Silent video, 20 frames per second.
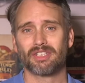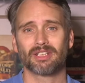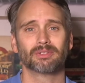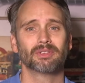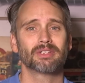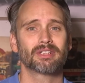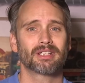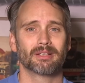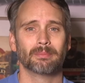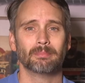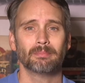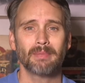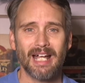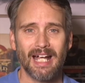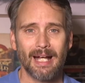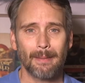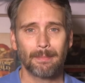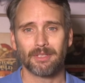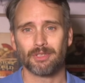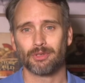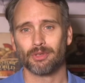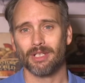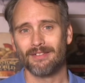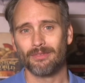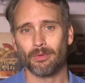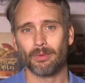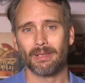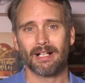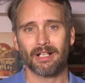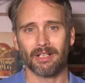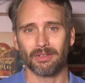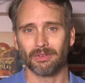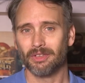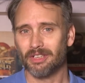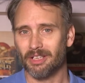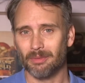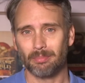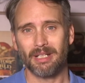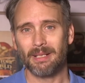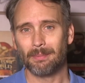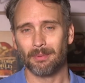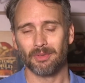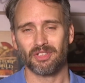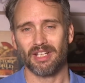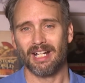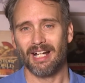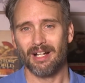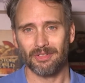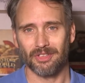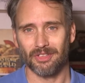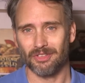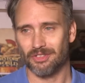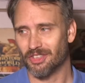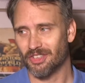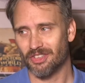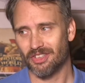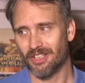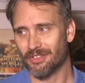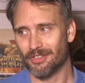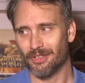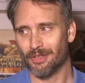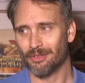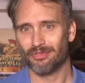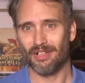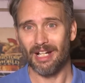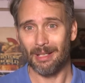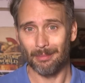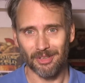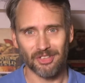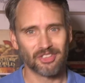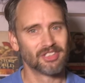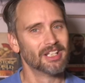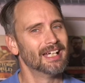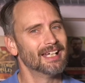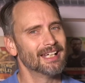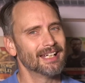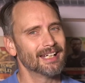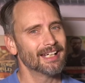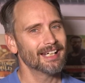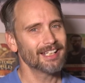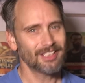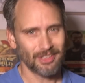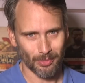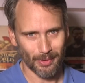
can look at a map and drive around and look at people's houses just because they're famous. It's